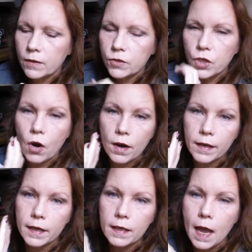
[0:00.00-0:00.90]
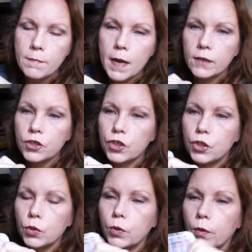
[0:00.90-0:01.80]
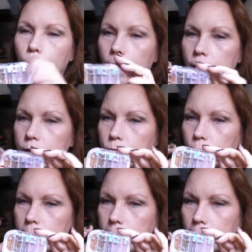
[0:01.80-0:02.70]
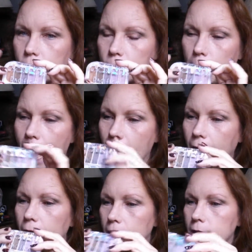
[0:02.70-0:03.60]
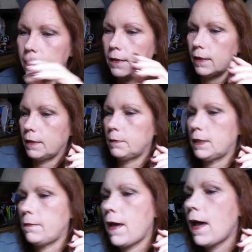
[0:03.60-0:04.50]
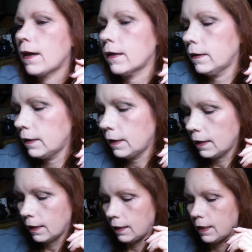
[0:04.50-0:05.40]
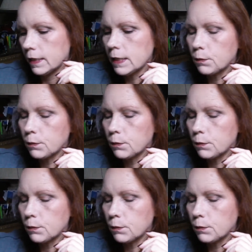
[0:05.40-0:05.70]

Target. I'm not sure where this retails, but I got this in an Gypsy bag. This